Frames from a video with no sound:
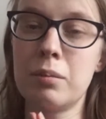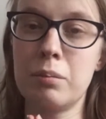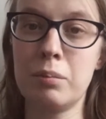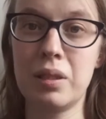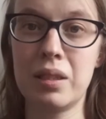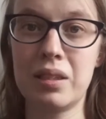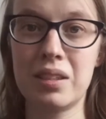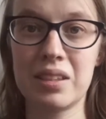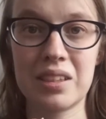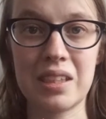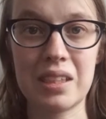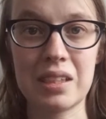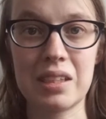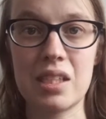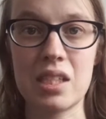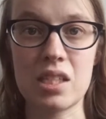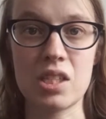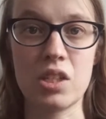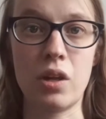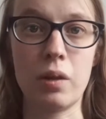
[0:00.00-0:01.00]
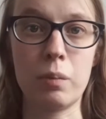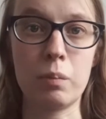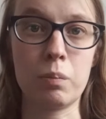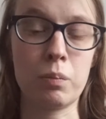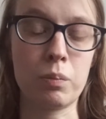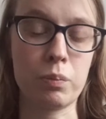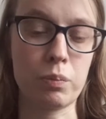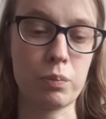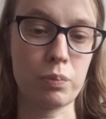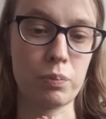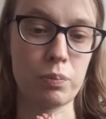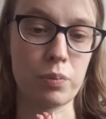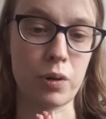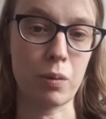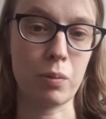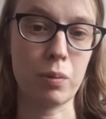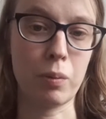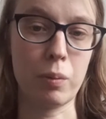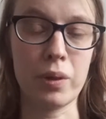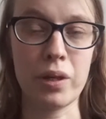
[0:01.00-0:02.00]
because this is not
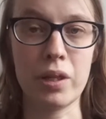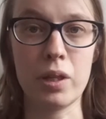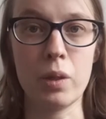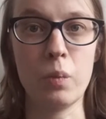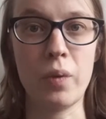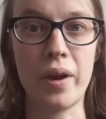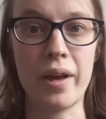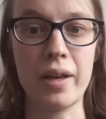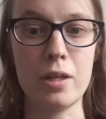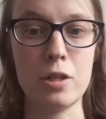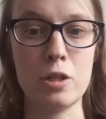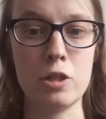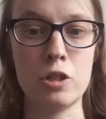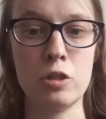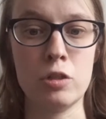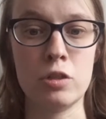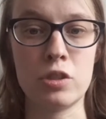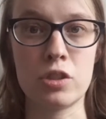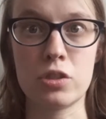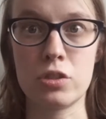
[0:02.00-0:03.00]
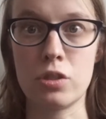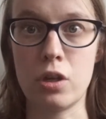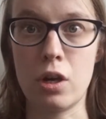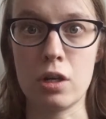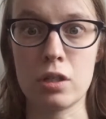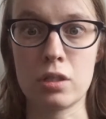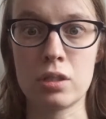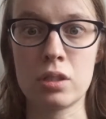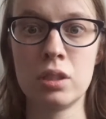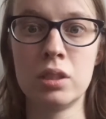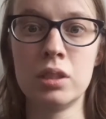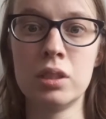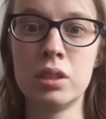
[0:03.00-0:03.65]
probably the way you should start